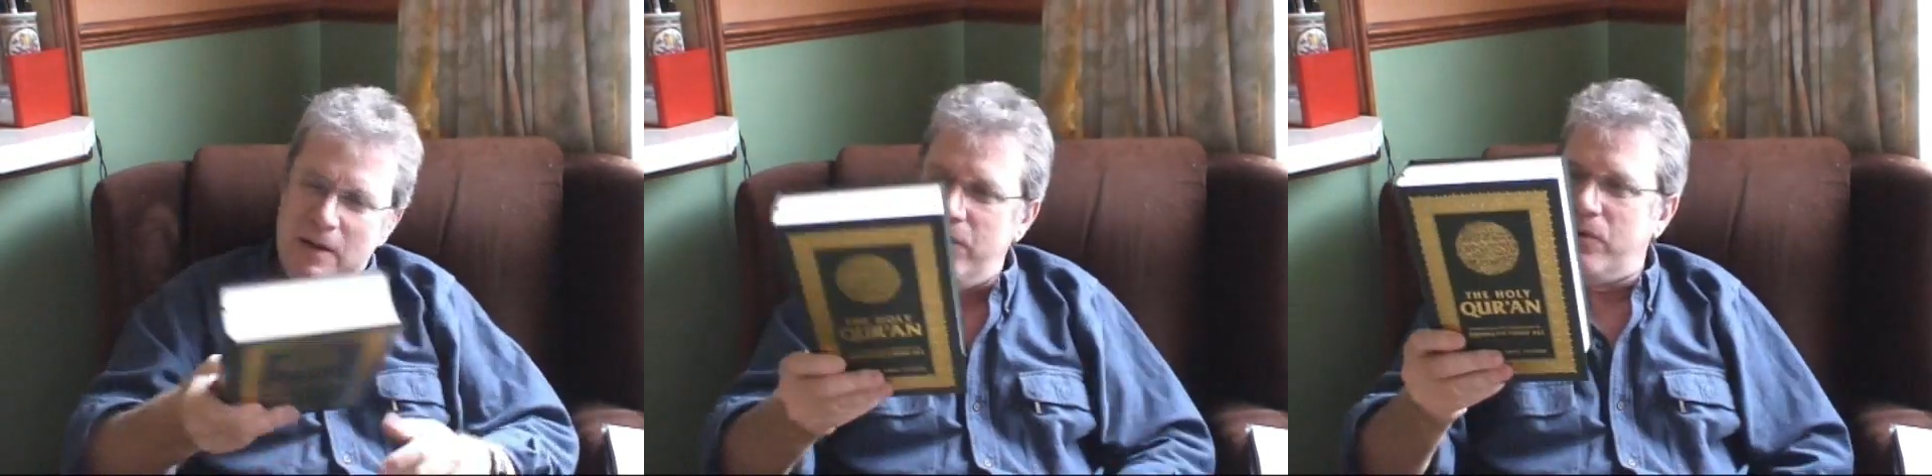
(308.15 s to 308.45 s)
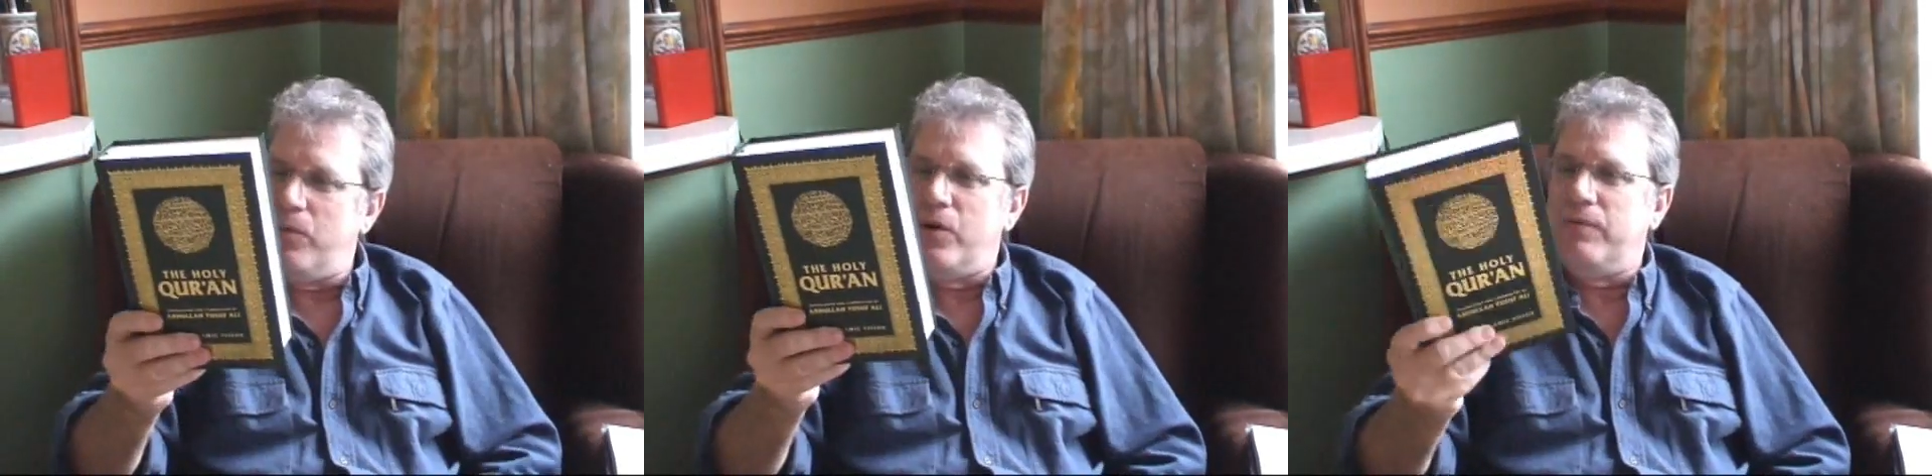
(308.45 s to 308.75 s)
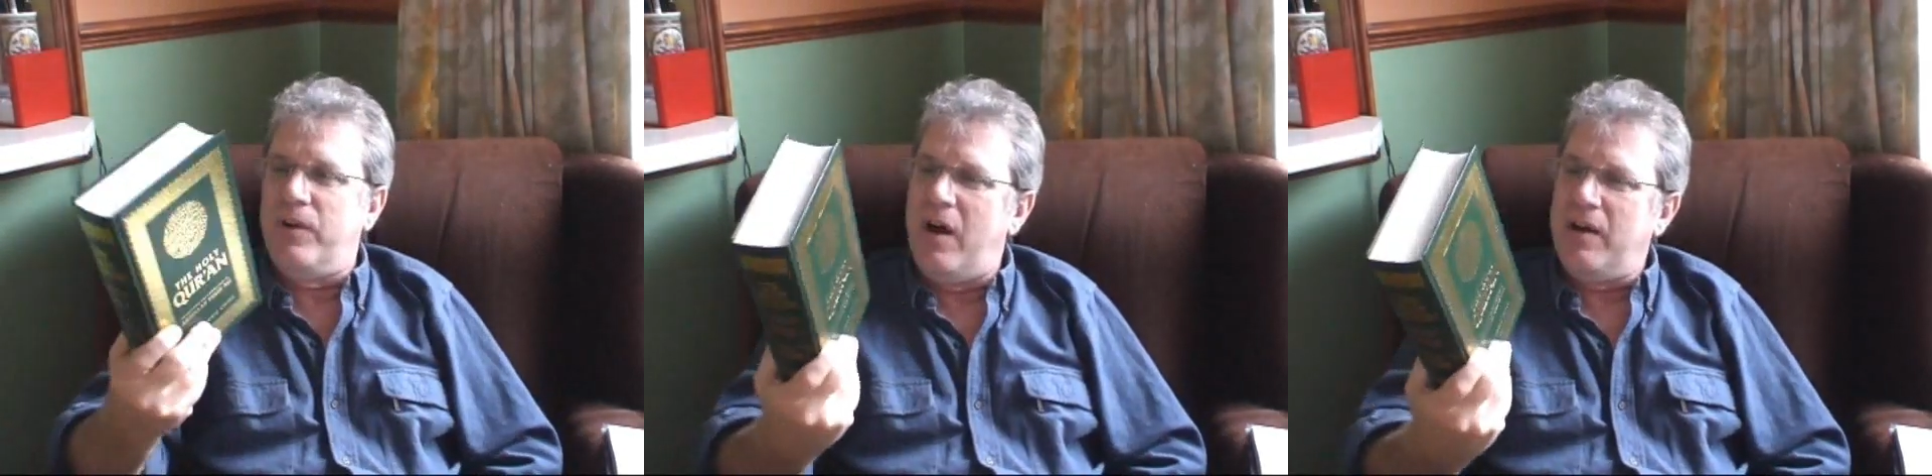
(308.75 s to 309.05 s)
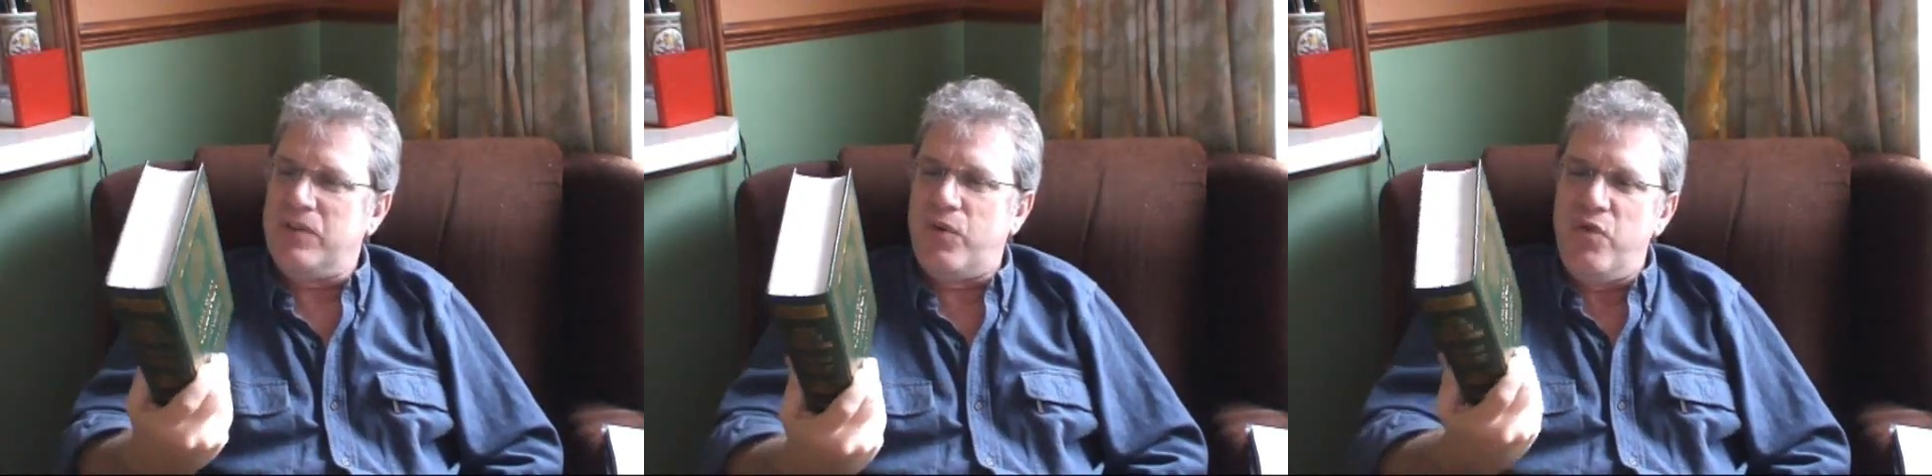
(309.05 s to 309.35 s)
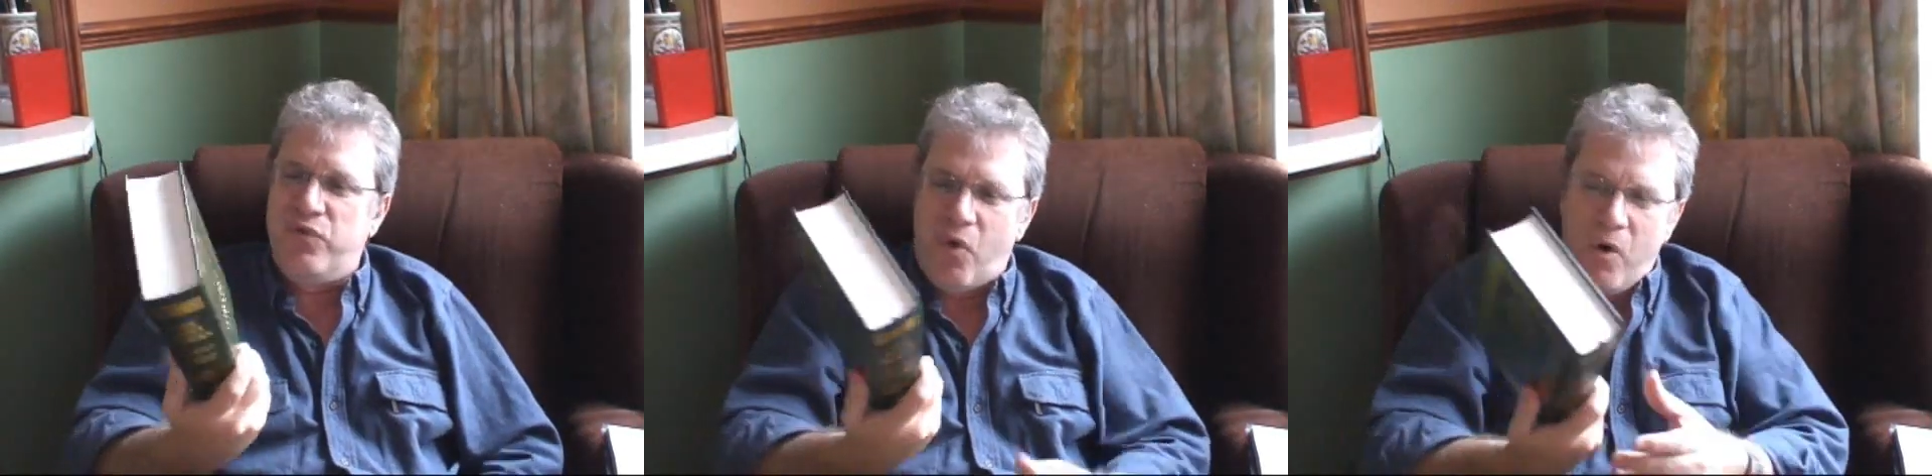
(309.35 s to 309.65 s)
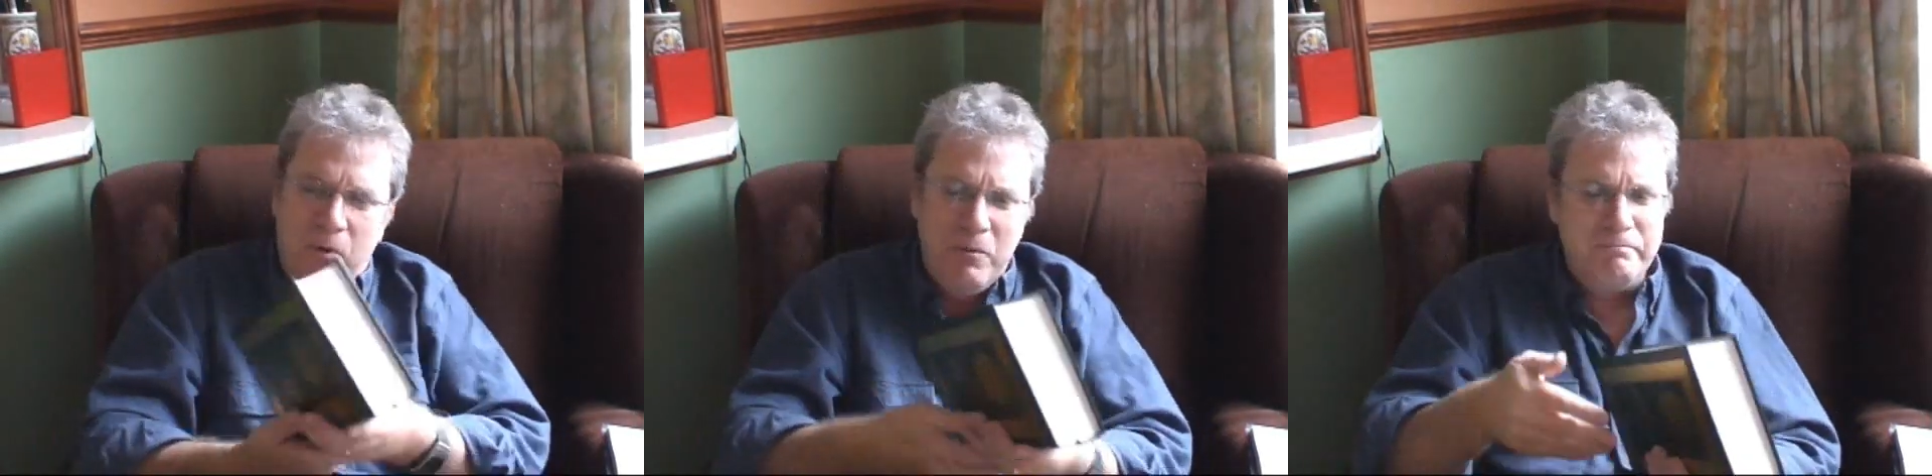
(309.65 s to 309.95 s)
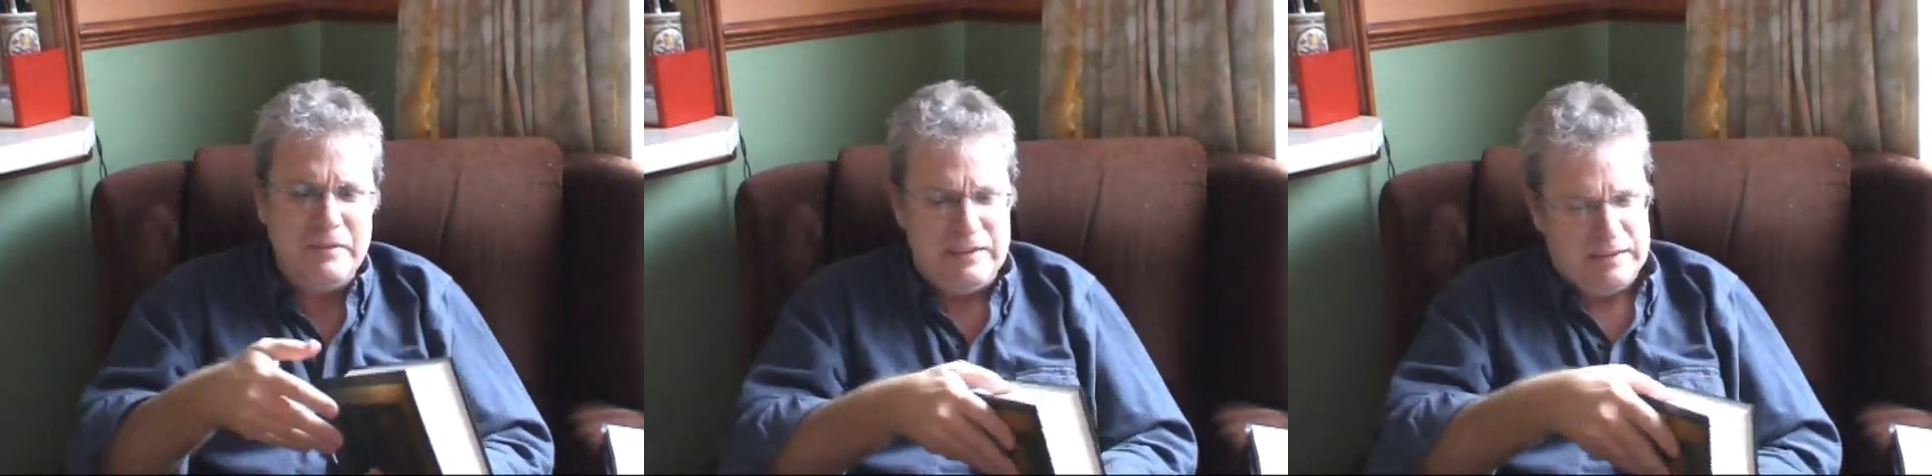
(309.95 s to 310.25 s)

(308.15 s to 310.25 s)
Your Word of God is very formal.